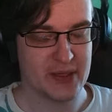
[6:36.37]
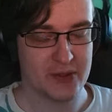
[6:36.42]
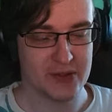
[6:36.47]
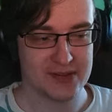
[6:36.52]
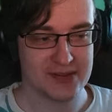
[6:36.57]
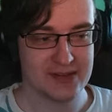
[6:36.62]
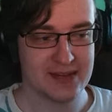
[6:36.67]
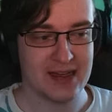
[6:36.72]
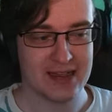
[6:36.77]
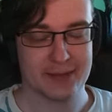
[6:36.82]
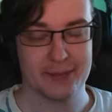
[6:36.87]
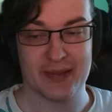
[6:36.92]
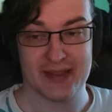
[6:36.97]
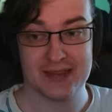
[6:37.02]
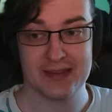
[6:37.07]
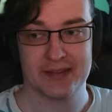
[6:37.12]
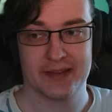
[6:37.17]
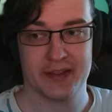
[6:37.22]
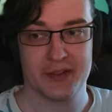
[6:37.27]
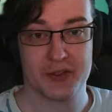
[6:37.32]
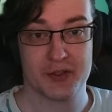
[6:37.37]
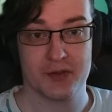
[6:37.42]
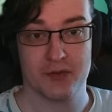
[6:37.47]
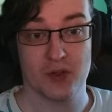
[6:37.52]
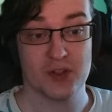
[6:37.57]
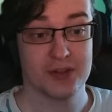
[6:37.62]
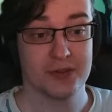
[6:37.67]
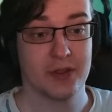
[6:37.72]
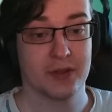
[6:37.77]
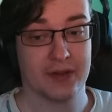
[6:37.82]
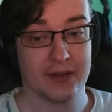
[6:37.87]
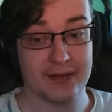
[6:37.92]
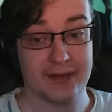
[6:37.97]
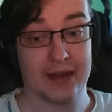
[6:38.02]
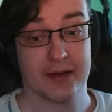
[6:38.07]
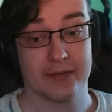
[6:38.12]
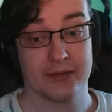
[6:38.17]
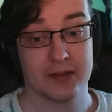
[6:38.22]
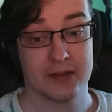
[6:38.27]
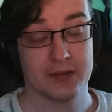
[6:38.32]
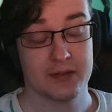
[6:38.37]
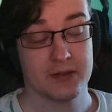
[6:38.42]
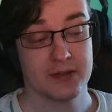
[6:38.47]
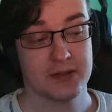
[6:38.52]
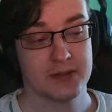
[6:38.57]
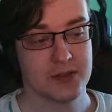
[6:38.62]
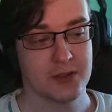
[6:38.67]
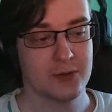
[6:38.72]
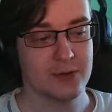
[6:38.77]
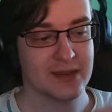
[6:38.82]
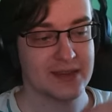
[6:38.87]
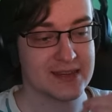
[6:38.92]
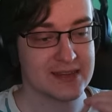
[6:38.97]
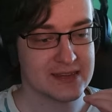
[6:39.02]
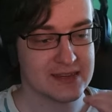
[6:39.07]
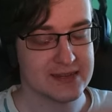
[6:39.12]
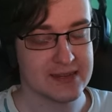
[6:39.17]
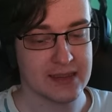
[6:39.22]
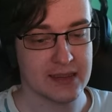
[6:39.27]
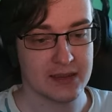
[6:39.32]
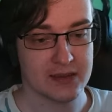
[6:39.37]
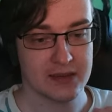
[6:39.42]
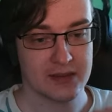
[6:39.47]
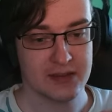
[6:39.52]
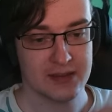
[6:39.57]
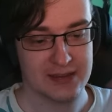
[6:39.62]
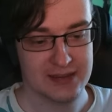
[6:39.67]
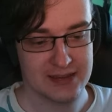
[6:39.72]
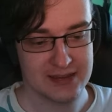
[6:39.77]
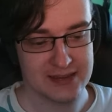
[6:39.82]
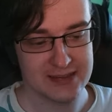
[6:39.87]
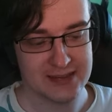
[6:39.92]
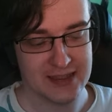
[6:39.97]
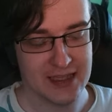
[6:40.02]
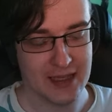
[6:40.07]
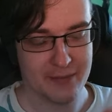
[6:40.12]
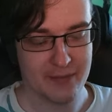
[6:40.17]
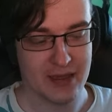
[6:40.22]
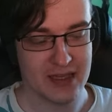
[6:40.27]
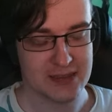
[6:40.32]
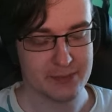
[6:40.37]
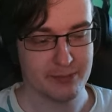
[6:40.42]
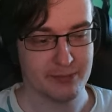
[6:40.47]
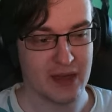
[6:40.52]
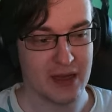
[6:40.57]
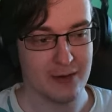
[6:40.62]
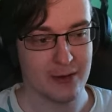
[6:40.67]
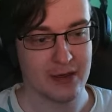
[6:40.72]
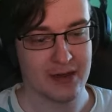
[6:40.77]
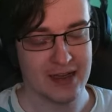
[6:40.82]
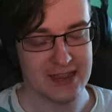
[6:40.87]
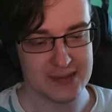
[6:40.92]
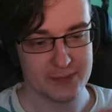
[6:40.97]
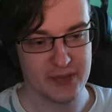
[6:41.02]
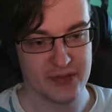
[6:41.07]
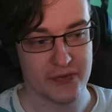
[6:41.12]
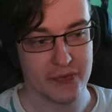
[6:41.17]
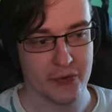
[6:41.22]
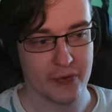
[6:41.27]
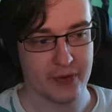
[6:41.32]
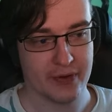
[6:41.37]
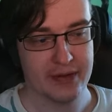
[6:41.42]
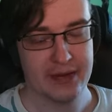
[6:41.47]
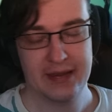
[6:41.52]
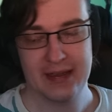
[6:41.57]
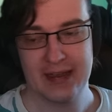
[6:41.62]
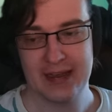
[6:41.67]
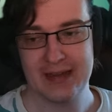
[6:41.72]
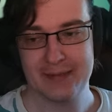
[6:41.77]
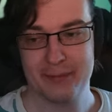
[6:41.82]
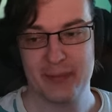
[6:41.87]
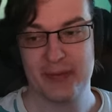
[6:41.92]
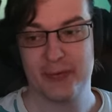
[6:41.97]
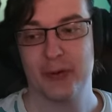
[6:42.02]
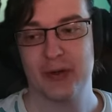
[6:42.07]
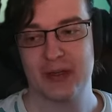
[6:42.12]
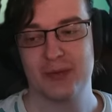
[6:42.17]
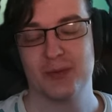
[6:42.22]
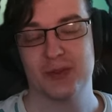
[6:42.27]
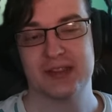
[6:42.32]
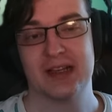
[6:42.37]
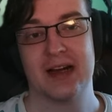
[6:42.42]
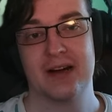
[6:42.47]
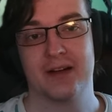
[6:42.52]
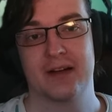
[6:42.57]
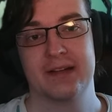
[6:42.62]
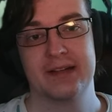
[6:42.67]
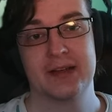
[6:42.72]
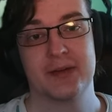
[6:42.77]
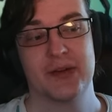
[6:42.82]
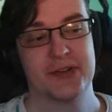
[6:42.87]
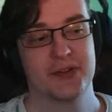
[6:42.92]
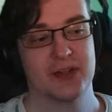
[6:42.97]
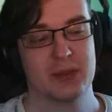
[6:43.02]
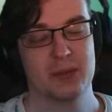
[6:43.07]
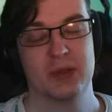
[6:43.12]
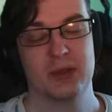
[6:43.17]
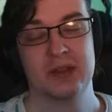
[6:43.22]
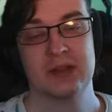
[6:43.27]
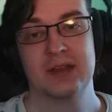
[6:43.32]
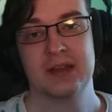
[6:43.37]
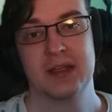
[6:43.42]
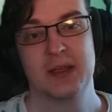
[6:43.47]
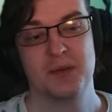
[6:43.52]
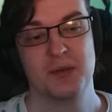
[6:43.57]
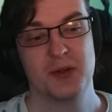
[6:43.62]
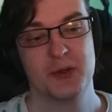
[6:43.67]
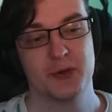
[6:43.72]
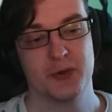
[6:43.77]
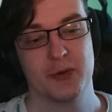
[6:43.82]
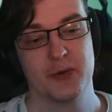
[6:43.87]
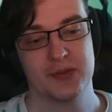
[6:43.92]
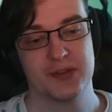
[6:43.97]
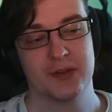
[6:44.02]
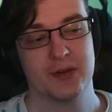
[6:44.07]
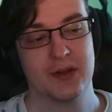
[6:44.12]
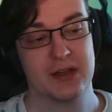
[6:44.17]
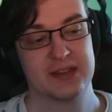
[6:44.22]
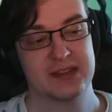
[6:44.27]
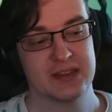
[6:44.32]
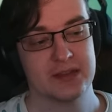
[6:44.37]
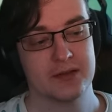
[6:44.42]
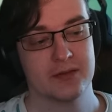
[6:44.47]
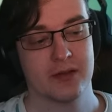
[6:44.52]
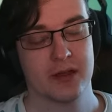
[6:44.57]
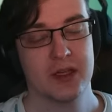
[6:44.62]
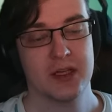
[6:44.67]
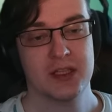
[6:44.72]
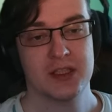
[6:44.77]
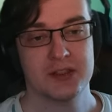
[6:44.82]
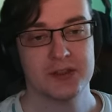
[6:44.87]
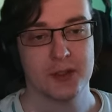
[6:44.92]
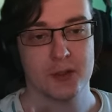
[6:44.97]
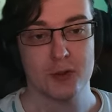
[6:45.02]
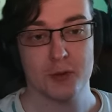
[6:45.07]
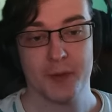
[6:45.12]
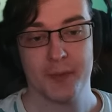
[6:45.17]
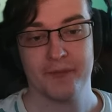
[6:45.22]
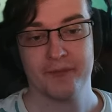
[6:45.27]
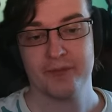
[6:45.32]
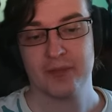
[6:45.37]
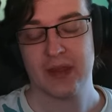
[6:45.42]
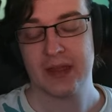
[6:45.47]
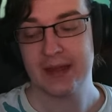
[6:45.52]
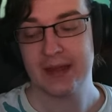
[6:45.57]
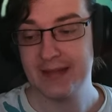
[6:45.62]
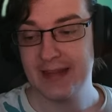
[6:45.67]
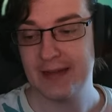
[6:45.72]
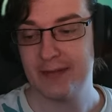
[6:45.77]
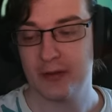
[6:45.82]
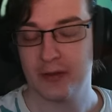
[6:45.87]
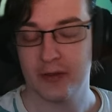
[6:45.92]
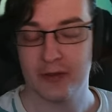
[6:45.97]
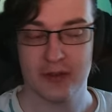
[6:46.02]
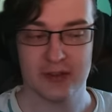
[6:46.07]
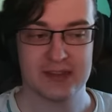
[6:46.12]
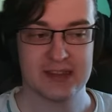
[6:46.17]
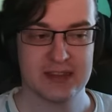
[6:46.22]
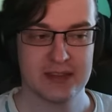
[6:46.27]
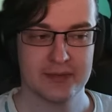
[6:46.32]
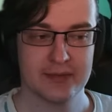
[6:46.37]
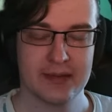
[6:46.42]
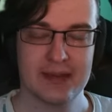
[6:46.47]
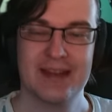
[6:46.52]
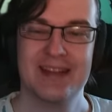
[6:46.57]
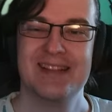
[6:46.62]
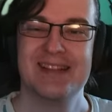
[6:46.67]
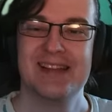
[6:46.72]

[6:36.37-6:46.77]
because that percentage was not nerfed, so it's still same as power as before, and before it was already questionable if we should use it on ourselves. So never on yourself.